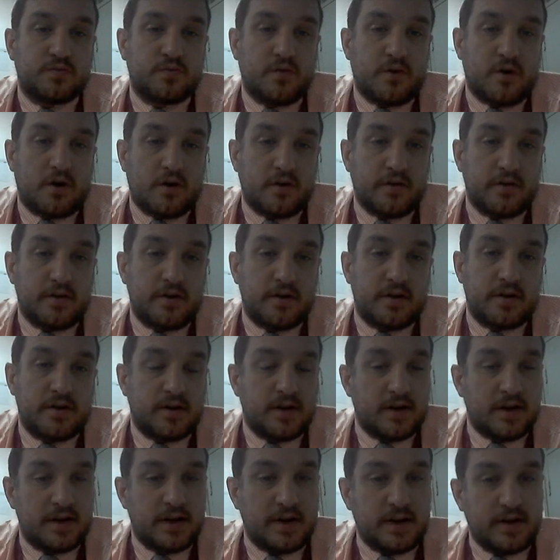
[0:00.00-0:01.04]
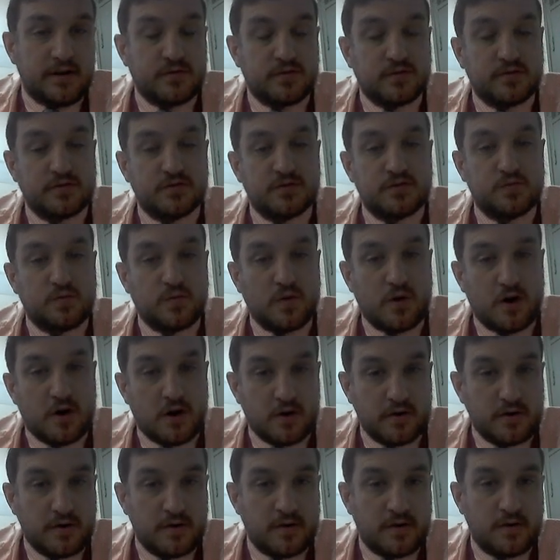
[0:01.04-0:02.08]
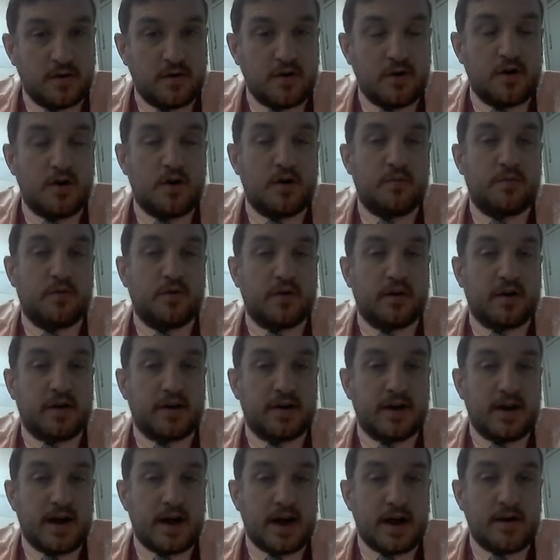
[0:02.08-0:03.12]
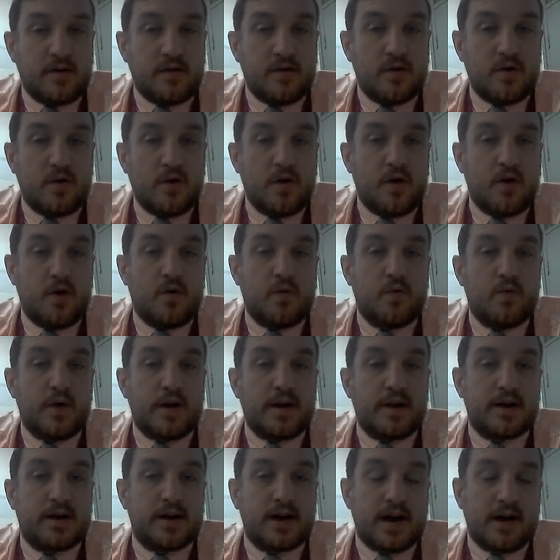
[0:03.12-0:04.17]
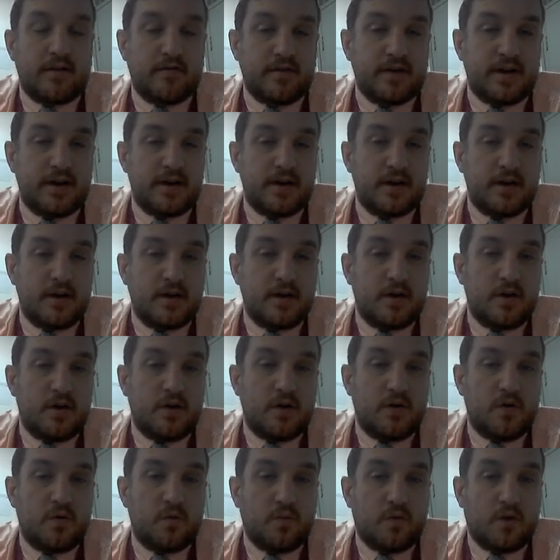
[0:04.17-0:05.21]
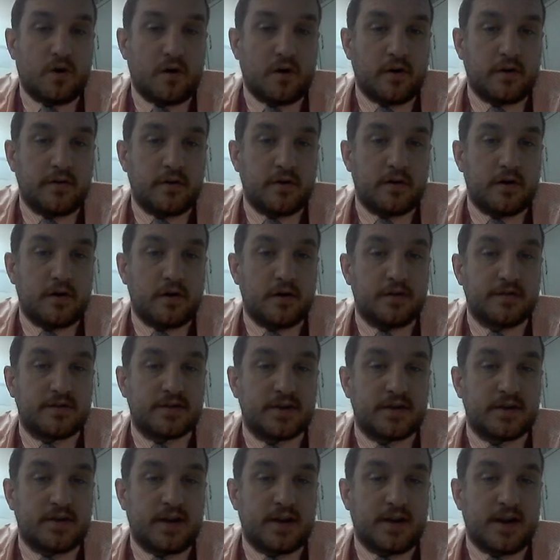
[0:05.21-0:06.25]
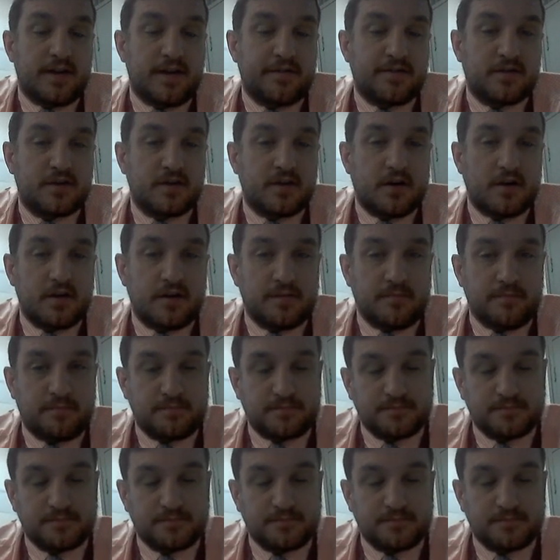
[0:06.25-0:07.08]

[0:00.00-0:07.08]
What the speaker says: 1 equals 1, but again we carry 1 over to the left column.